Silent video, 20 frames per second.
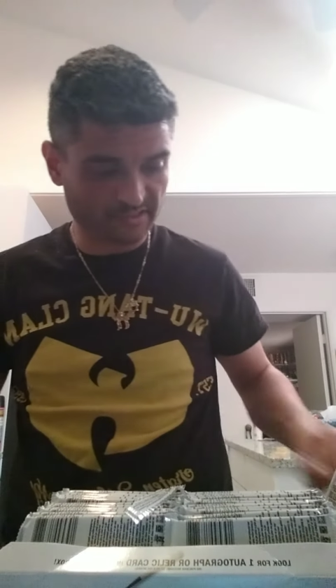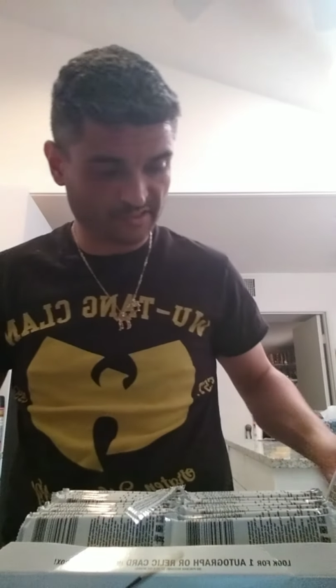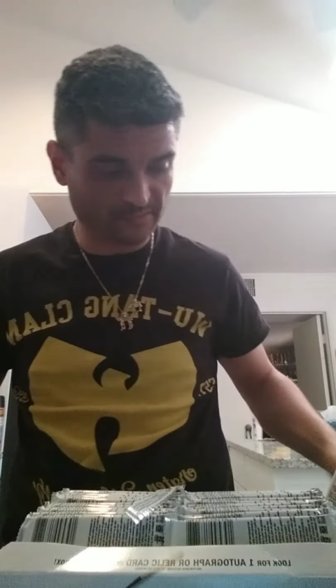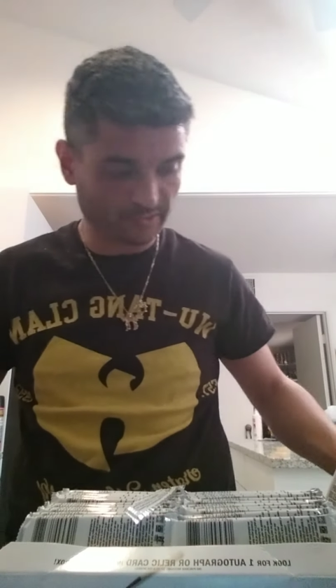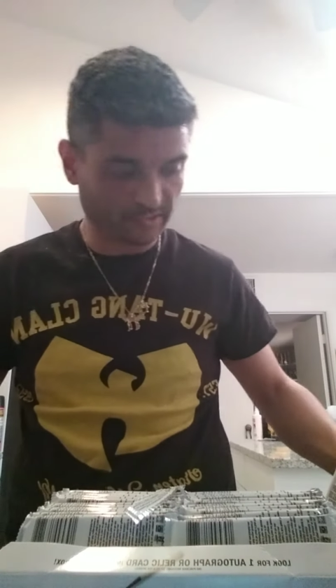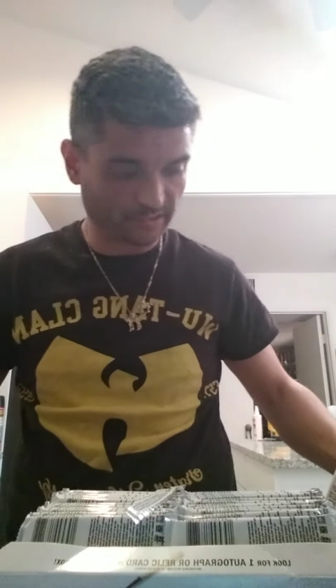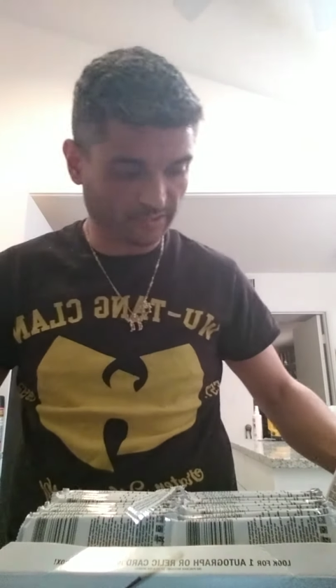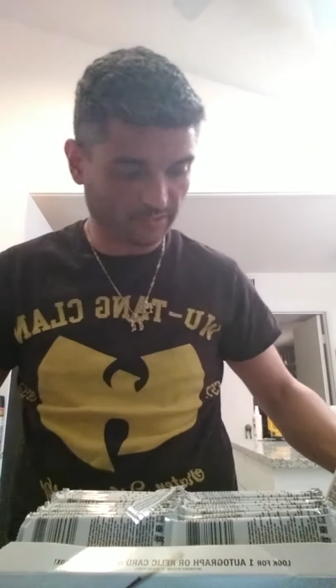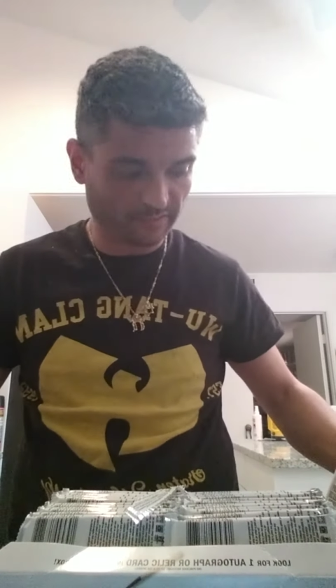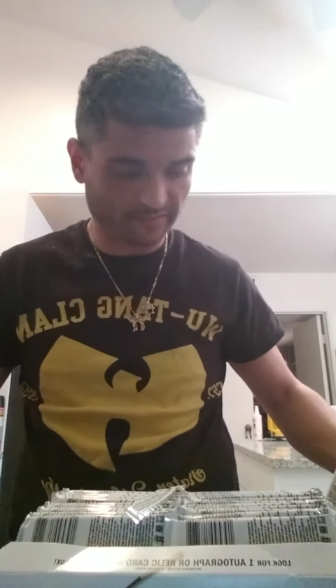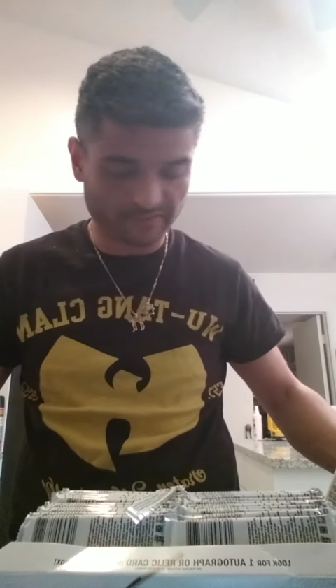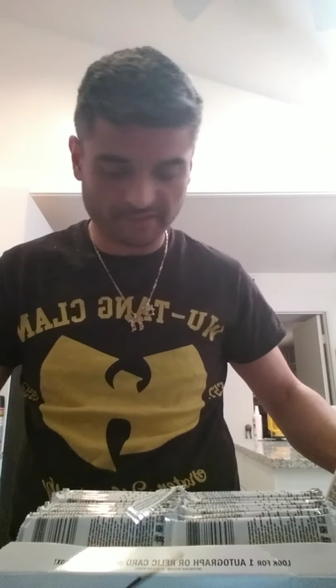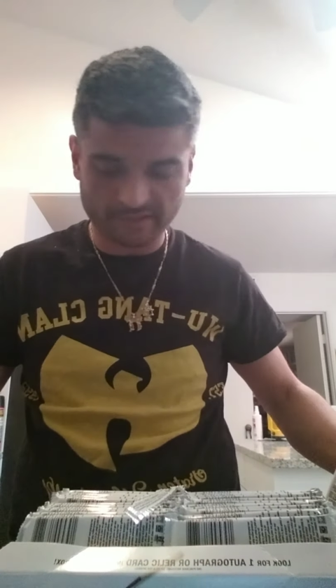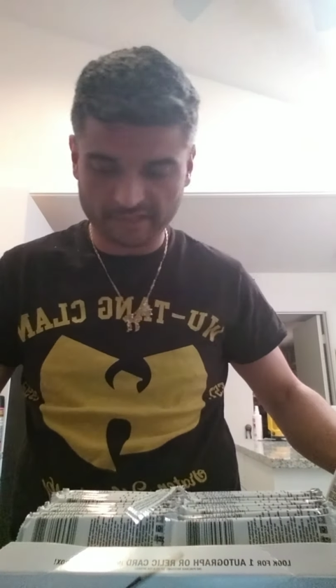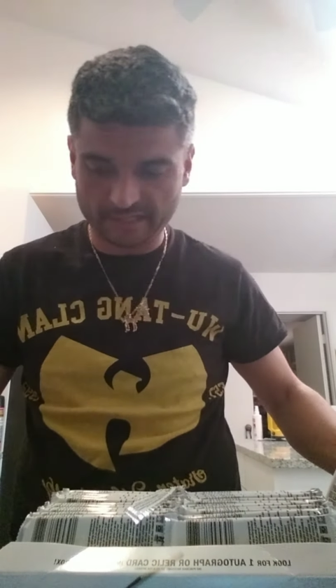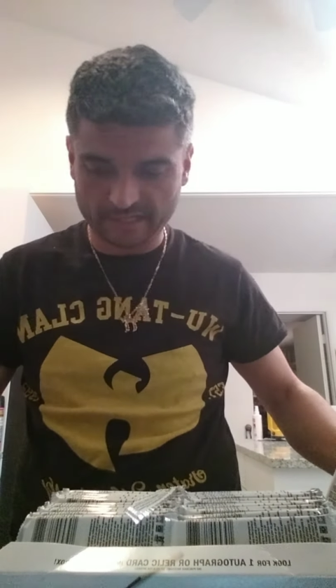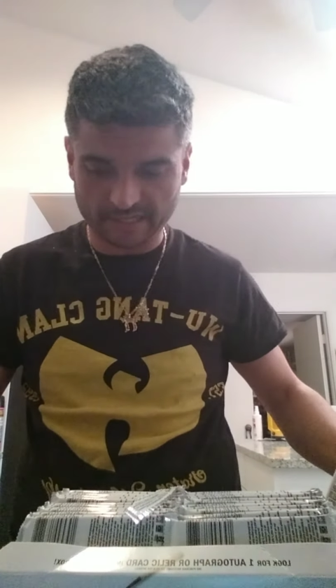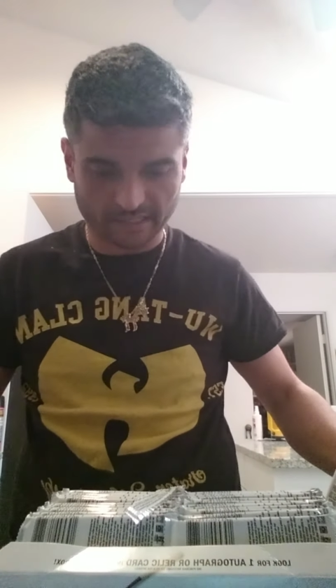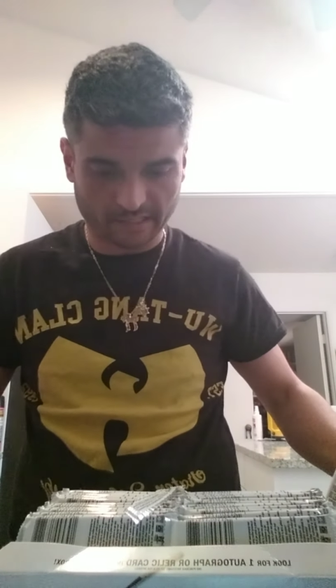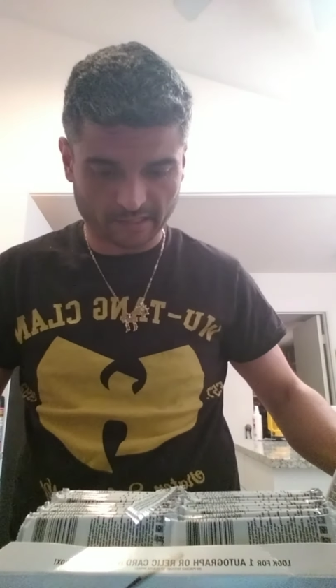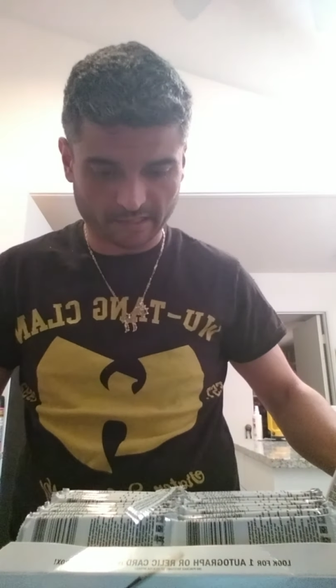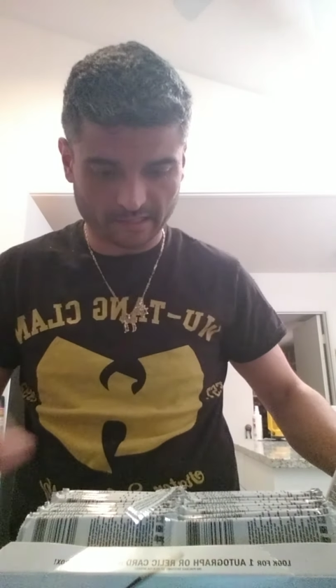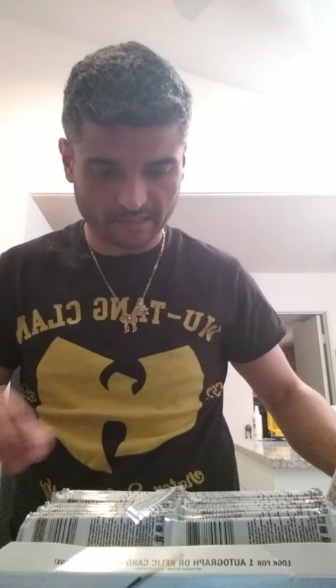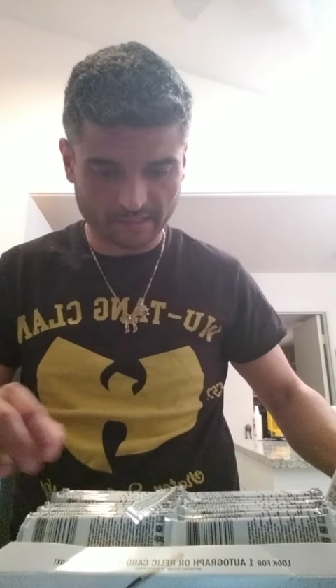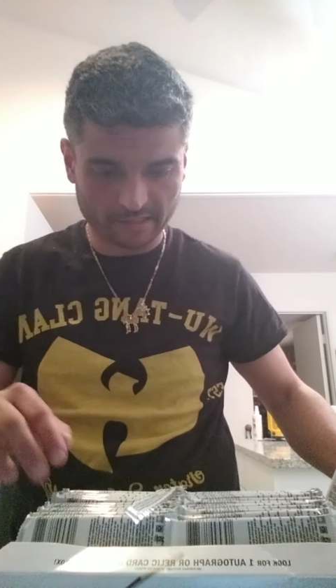will go over there.